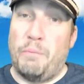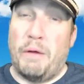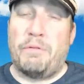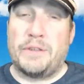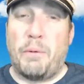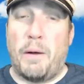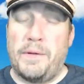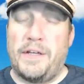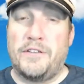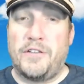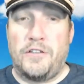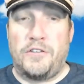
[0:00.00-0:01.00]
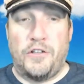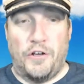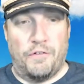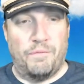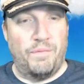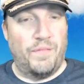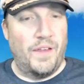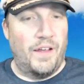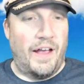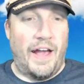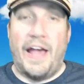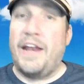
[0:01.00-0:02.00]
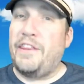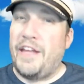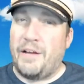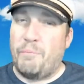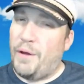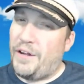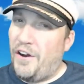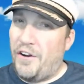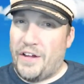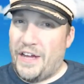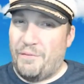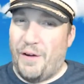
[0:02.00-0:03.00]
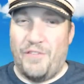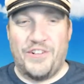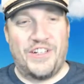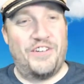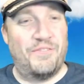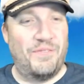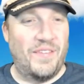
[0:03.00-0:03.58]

Memphis barbecue is good too. Anything but Carolina barbecue.